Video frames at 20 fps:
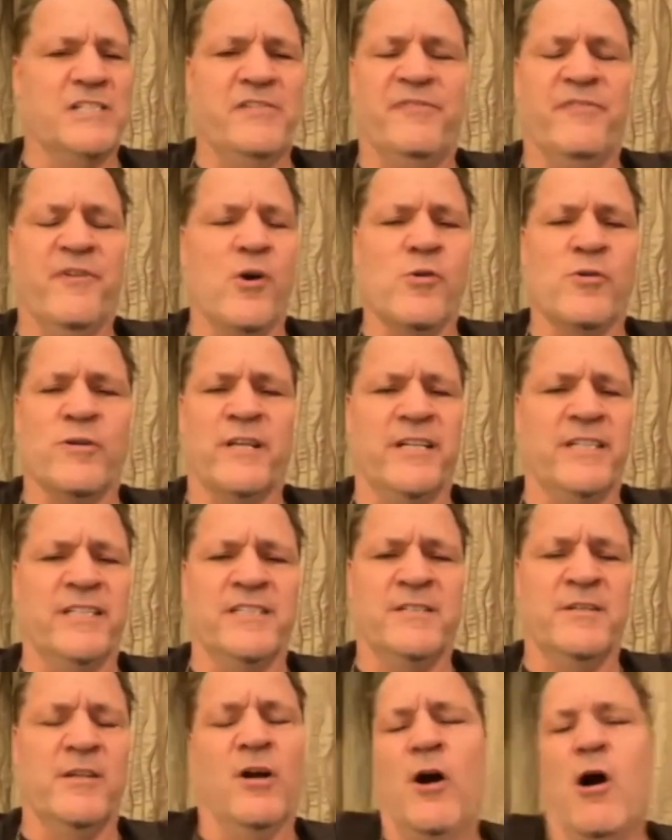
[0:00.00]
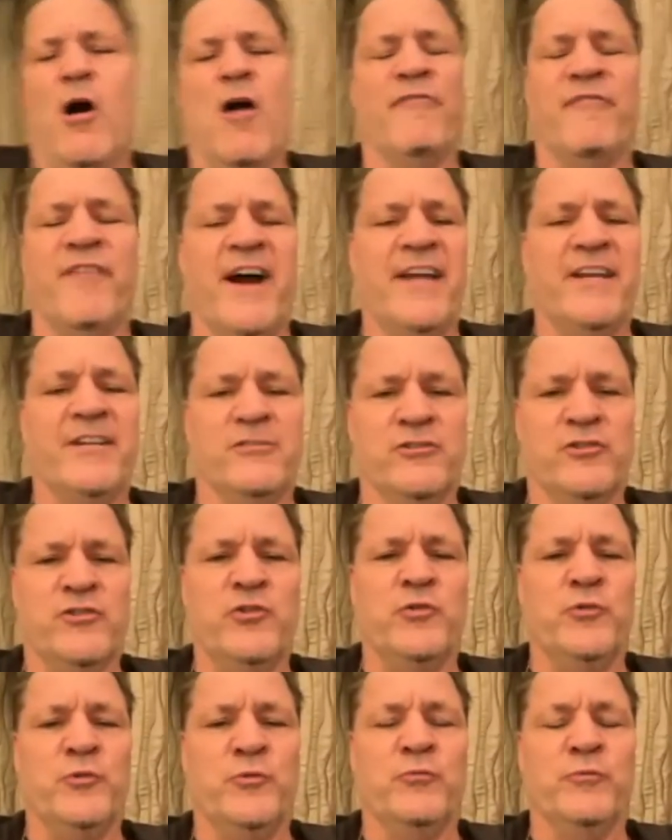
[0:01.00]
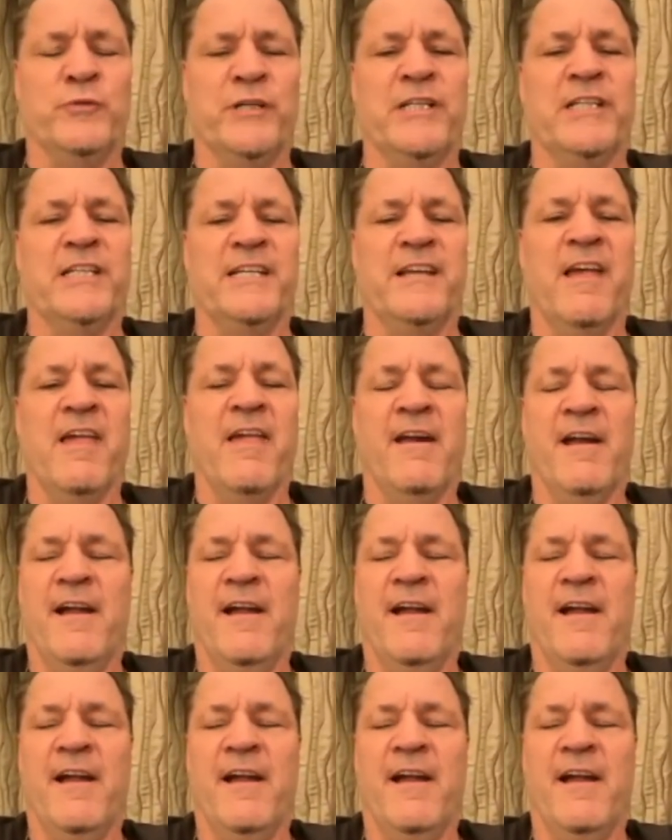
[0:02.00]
to focus. All fighters do, really.